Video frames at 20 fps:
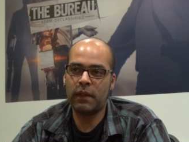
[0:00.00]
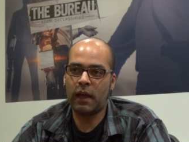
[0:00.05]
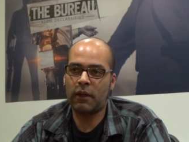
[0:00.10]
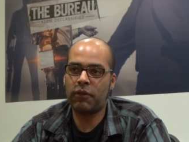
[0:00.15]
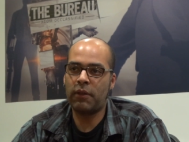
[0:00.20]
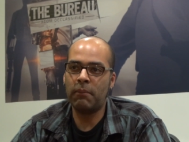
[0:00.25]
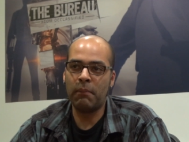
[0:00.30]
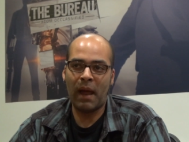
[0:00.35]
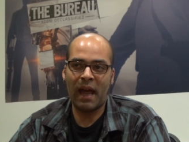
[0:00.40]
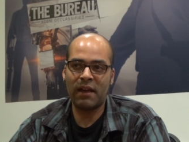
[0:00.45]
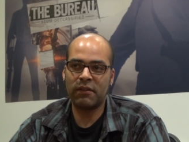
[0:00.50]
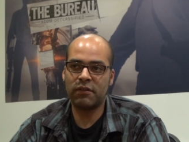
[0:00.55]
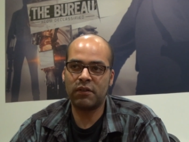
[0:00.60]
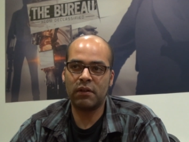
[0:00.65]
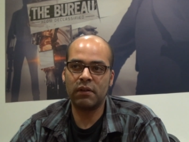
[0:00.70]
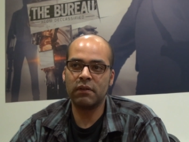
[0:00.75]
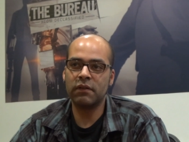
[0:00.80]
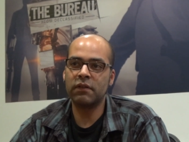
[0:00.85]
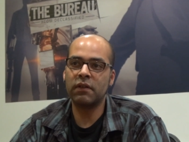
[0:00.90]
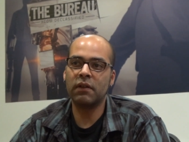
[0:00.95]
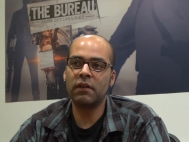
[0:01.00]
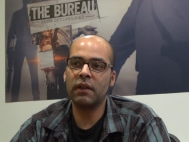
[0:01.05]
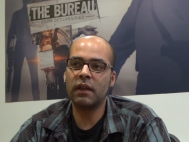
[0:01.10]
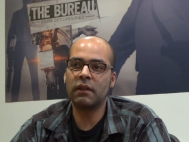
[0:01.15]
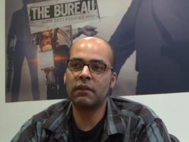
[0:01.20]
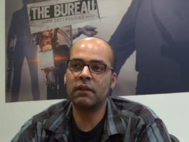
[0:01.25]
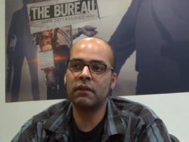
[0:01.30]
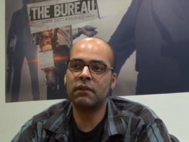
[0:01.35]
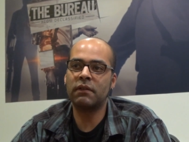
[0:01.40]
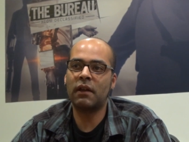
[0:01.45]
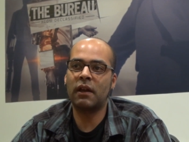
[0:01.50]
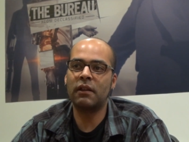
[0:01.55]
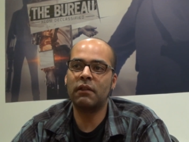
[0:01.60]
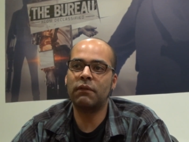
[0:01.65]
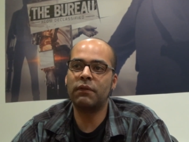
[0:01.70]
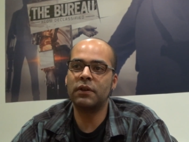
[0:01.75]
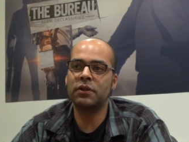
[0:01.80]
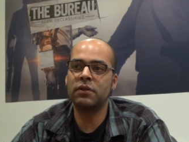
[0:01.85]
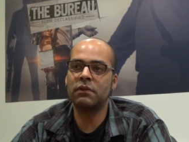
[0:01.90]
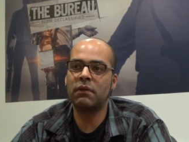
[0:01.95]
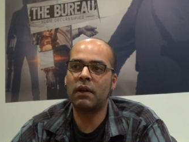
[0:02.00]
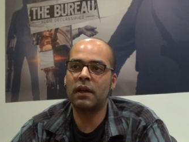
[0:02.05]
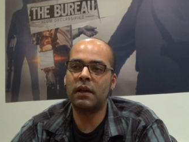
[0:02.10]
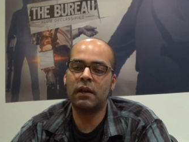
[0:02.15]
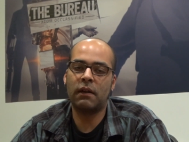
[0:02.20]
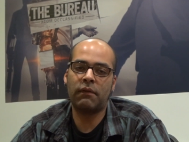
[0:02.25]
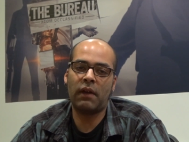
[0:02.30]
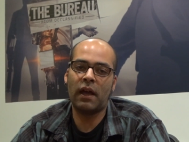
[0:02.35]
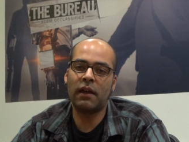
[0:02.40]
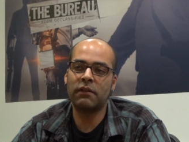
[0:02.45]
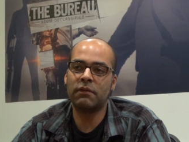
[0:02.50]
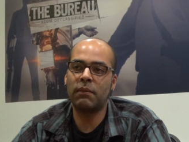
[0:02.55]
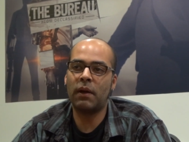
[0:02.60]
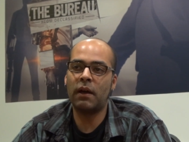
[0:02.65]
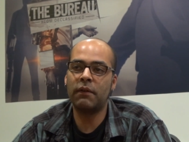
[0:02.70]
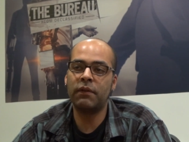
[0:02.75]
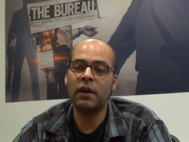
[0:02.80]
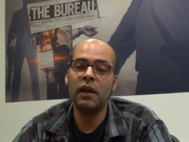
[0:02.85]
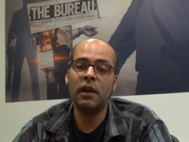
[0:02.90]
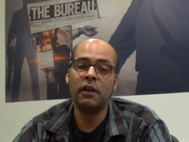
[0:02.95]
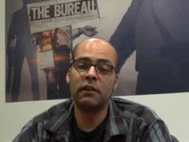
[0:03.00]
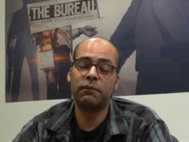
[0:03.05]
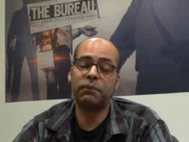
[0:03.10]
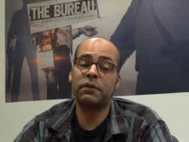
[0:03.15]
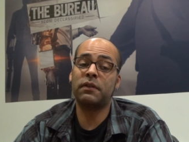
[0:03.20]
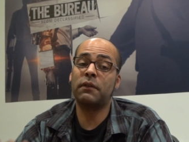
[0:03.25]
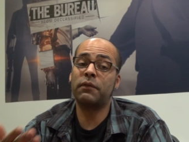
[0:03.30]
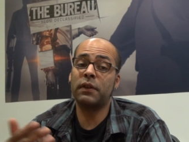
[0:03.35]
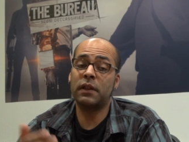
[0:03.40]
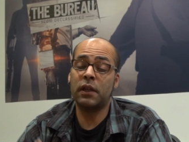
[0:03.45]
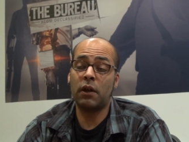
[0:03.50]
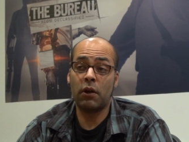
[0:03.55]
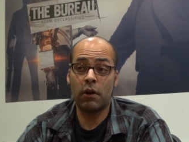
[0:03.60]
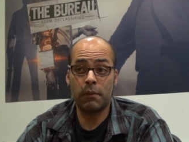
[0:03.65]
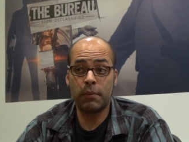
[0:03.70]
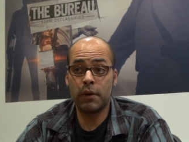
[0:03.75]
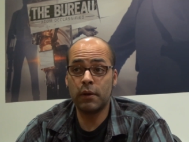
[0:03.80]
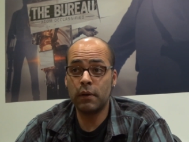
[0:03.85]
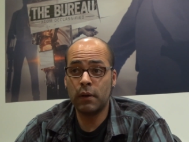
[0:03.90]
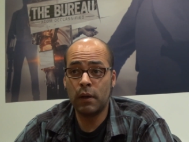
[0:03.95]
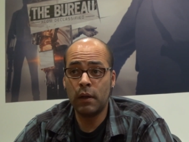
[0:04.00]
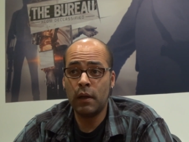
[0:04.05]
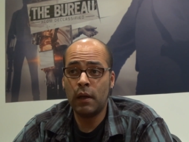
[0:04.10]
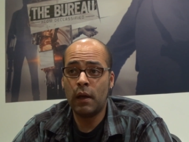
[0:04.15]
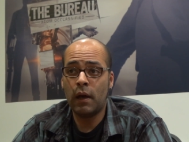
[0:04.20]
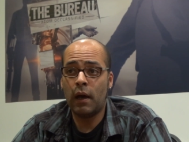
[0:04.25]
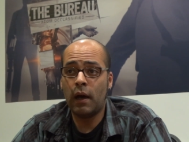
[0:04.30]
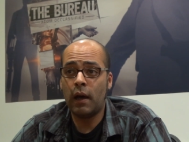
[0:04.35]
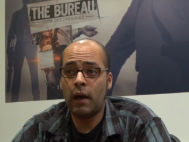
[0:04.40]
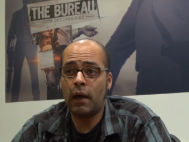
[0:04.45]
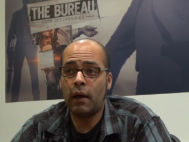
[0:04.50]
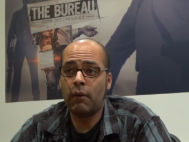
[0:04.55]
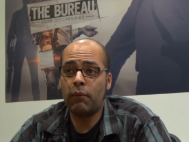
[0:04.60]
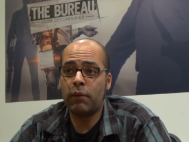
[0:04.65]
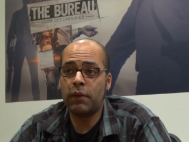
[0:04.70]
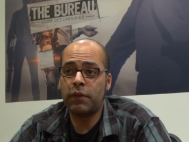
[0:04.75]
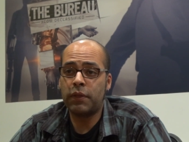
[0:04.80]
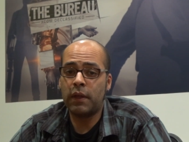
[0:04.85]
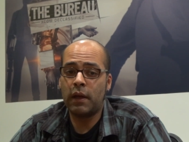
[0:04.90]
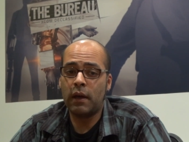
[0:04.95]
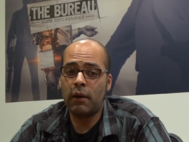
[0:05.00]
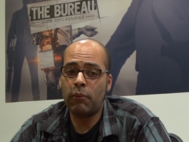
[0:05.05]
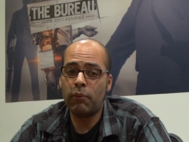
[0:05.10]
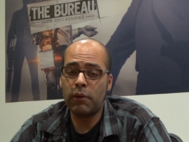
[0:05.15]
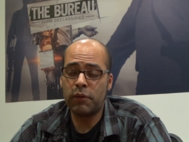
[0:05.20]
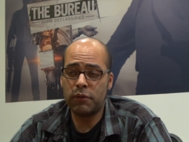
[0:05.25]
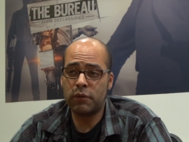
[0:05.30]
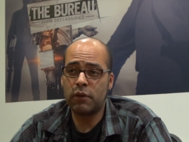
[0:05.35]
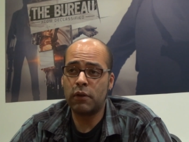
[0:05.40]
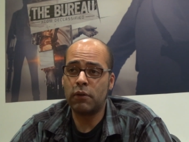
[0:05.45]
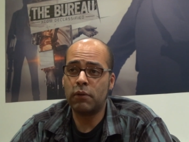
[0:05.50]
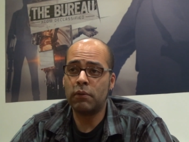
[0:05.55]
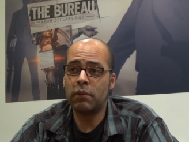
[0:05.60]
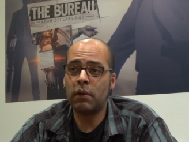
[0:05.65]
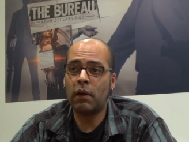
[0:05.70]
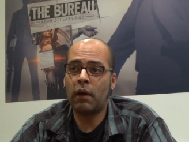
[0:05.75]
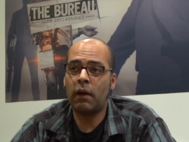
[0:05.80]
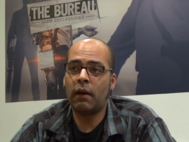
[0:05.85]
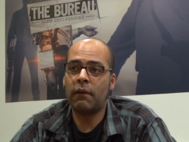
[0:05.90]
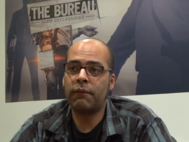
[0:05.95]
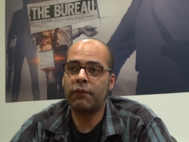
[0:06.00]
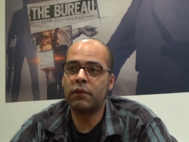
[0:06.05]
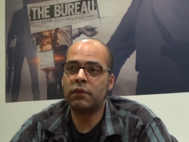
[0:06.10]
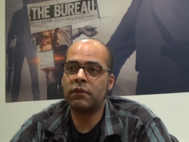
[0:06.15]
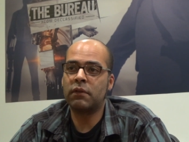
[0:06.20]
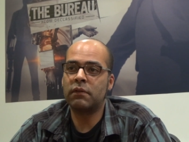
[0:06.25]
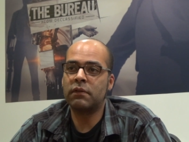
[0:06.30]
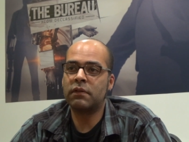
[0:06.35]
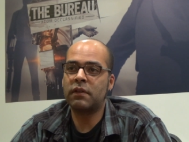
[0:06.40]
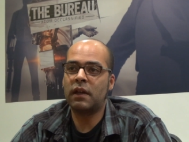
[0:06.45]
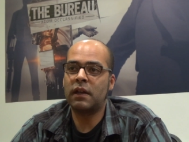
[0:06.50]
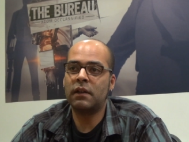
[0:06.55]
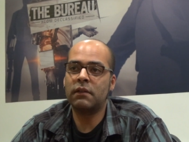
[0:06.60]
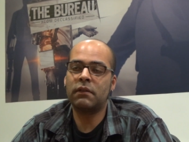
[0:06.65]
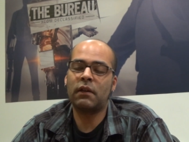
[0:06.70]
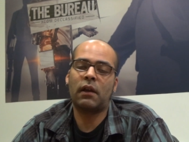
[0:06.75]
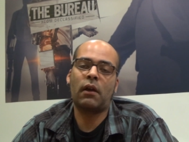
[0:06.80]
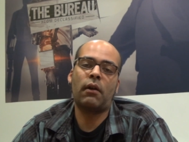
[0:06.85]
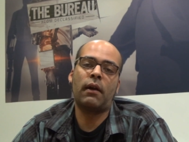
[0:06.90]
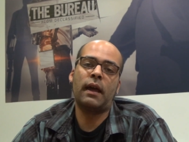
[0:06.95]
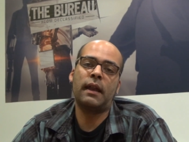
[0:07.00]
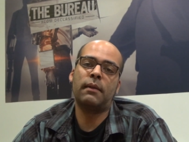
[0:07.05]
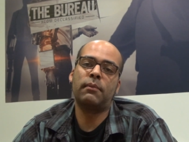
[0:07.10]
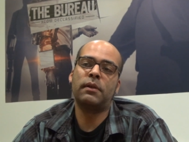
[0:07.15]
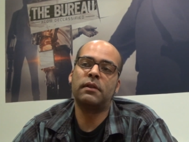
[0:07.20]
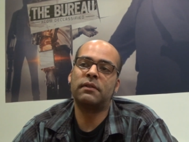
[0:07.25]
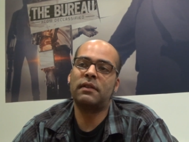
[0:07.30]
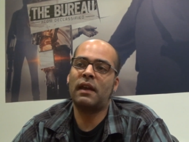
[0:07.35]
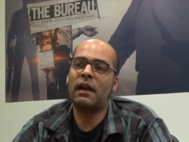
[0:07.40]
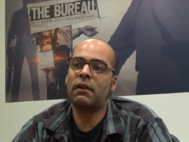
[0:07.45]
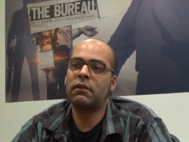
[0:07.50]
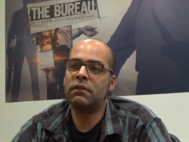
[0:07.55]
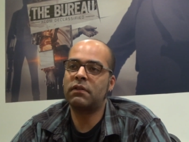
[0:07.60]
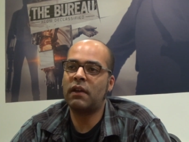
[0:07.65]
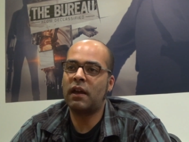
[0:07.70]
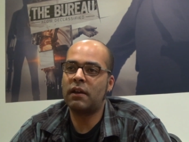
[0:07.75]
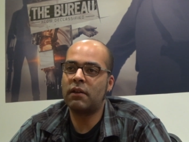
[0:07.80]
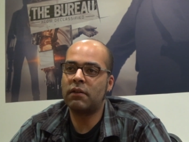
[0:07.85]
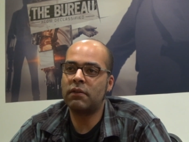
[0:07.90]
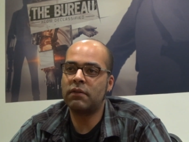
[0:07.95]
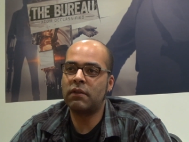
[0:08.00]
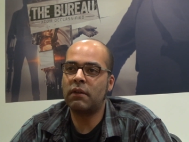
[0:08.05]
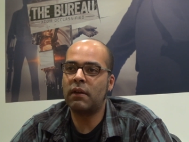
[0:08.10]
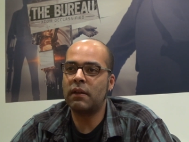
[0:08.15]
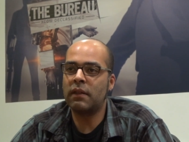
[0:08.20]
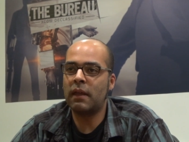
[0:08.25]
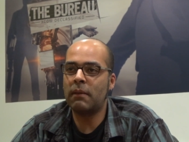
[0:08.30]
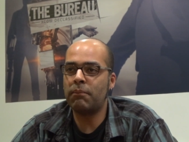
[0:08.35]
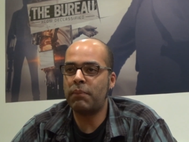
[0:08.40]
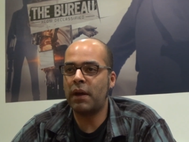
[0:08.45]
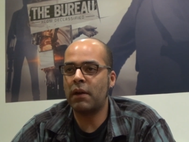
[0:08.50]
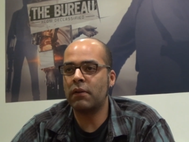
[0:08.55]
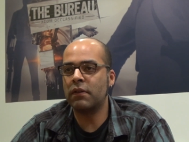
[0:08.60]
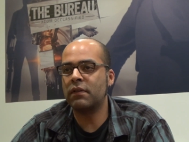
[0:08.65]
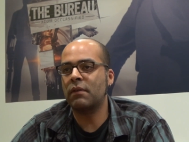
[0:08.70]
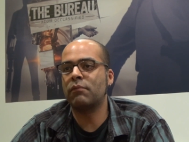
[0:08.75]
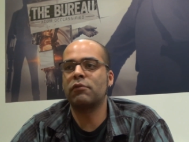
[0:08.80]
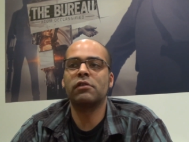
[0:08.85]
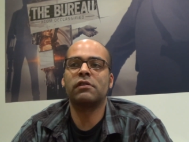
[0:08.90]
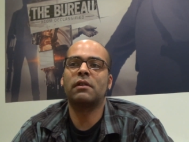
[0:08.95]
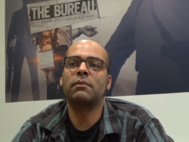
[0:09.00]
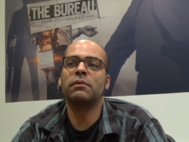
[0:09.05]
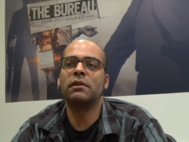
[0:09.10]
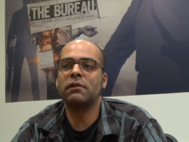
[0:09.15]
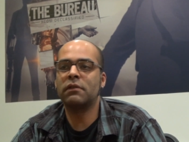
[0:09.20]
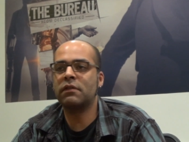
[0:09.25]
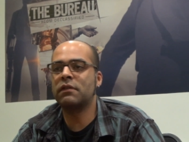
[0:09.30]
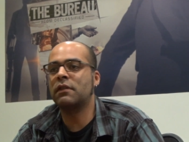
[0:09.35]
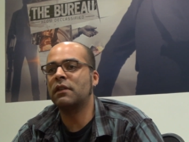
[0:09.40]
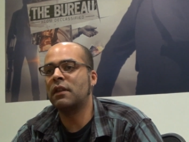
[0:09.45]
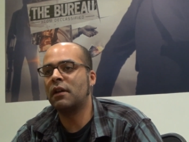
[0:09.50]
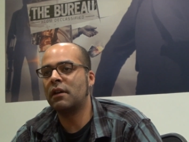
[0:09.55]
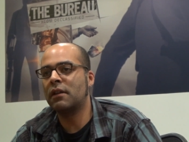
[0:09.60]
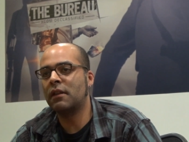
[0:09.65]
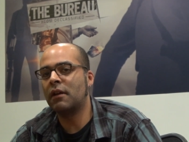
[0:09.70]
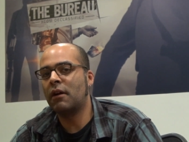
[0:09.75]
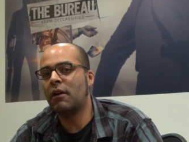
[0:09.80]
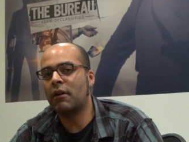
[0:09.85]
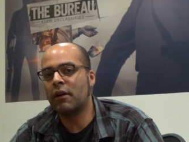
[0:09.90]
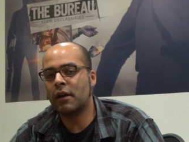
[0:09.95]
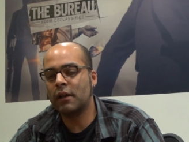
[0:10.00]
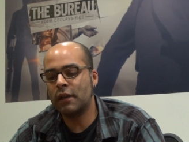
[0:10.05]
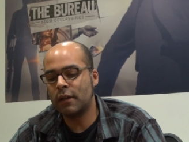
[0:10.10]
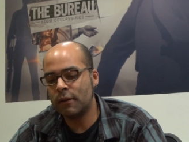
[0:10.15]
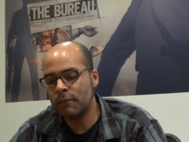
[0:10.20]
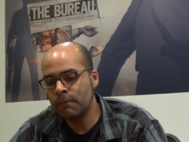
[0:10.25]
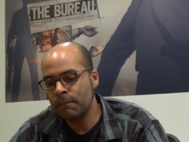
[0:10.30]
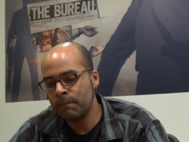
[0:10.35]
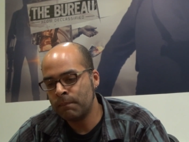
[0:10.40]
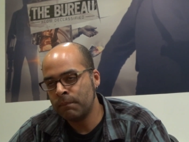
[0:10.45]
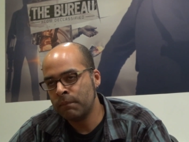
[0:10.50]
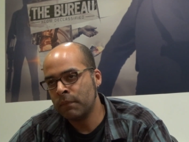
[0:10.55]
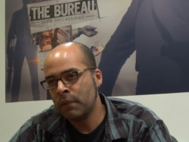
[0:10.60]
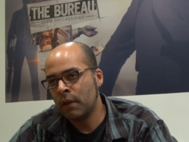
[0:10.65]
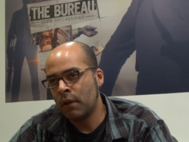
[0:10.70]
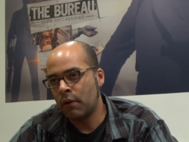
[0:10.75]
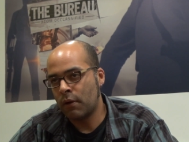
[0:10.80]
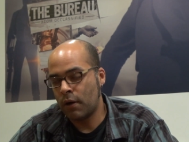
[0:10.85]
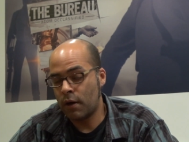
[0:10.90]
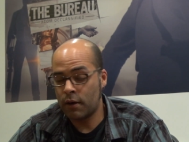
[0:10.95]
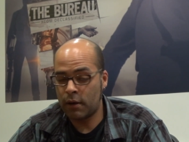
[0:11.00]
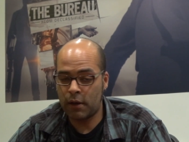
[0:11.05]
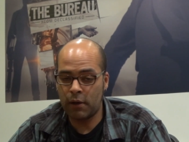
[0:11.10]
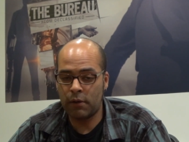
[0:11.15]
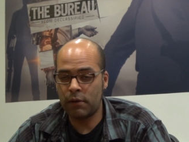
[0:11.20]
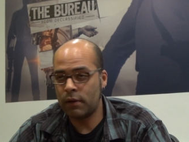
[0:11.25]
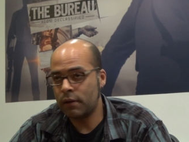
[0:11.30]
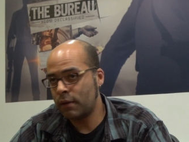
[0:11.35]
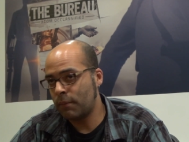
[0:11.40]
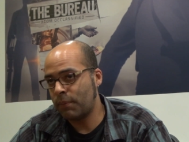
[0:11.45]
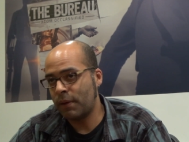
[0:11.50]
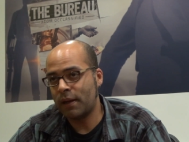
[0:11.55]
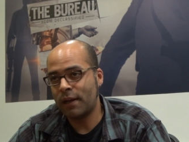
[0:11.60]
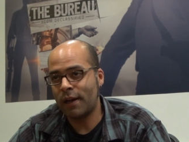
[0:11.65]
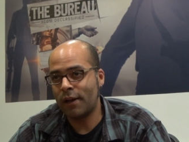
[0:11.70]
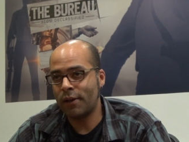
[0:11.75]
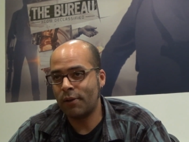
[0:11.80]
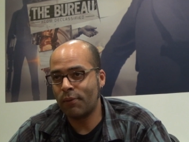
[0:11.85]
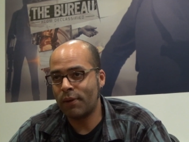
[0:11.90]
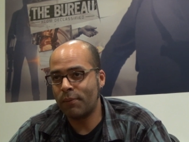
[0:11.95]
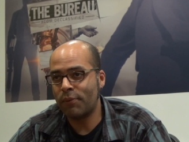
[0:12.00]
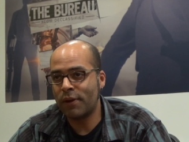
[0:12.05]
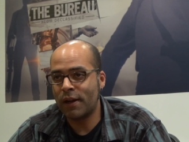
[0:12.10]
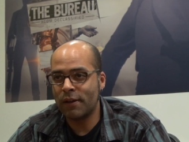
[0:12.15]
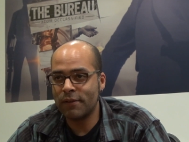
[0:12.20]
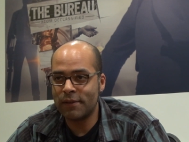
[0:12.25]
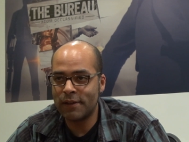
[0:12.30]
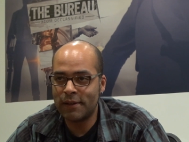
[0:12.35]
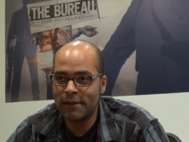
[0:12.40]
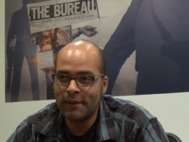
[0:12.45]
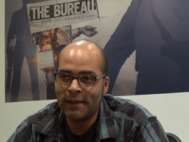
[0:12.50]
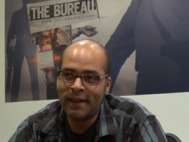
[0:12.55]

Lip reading: like the masters, so like the science fiction writing of Asimov, specifically Herbert, with Dune for certain settings, like our enemies, the Outsiders. They bear some resemblance to the Harkonnen, or Harkonnen, depending on how you want to pronounce it,